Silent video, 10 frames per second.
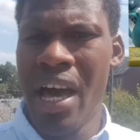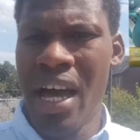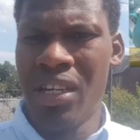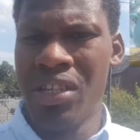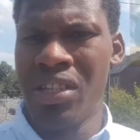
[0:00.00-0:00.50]

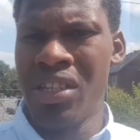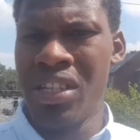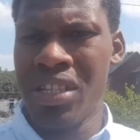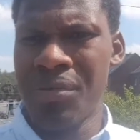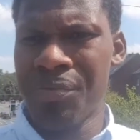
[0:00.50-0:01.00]
and
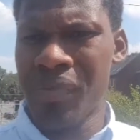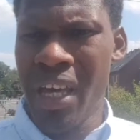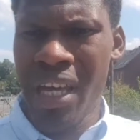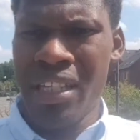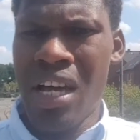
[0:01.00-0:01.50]

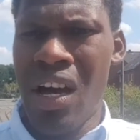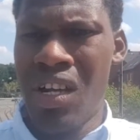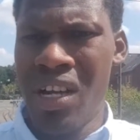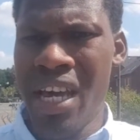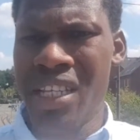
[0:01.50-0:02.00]

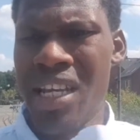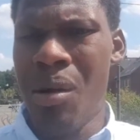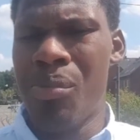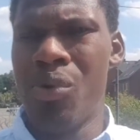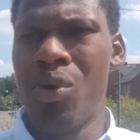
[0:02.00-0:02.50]
another
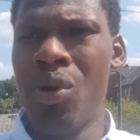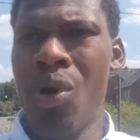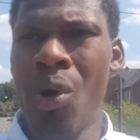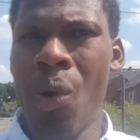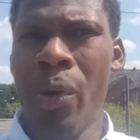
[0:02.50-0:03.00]
example
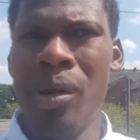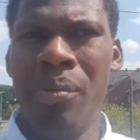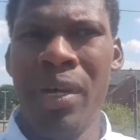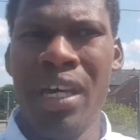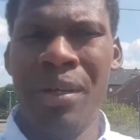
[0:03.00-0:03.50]
will
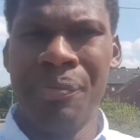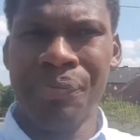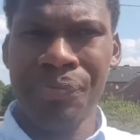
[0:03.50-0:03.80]
be